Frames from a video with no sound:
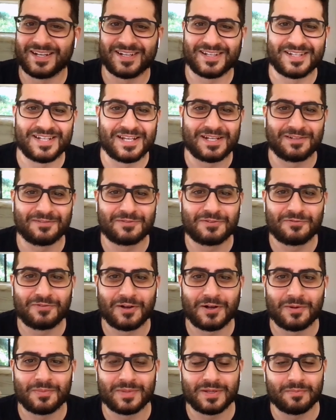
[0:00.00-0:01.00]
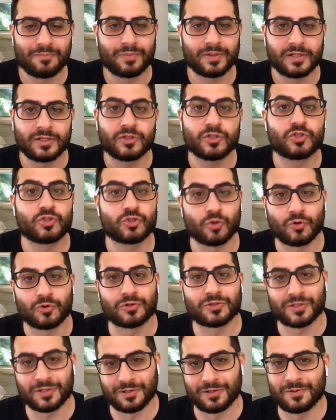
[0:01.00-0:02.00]
native development, but in the
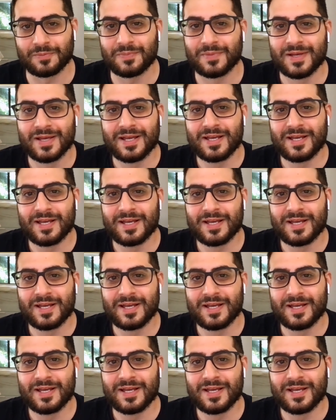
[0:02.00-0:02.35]
short term,